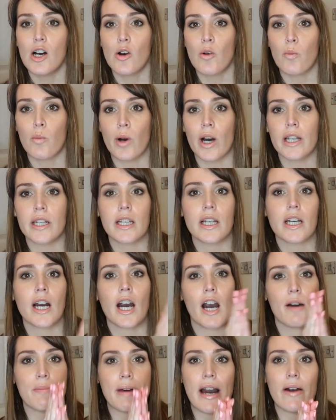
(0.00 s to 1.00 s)
one
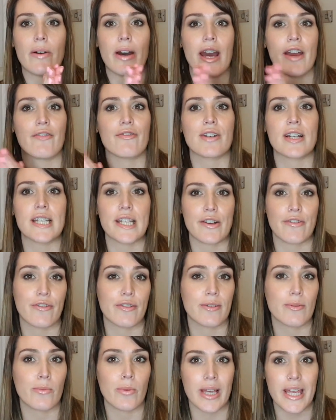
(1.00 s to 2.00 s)
come out every
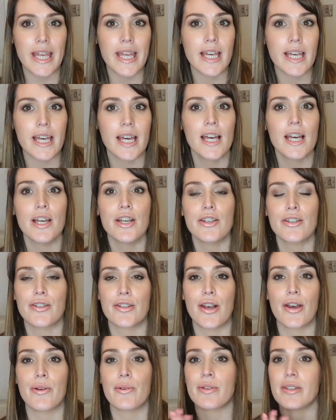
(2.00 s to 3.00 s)
different week.
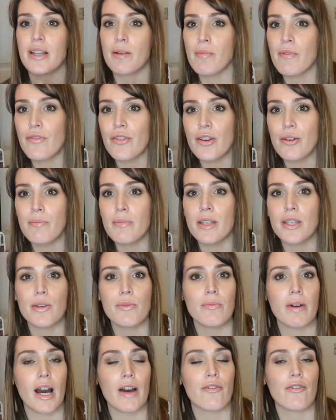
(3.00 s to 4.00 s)
So some of them you
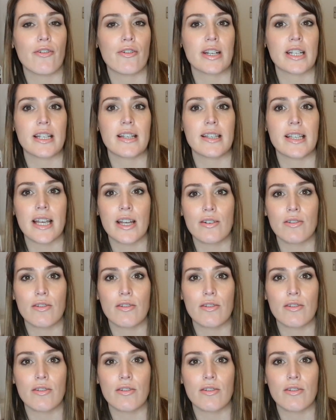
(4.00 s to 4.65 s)
might have already seen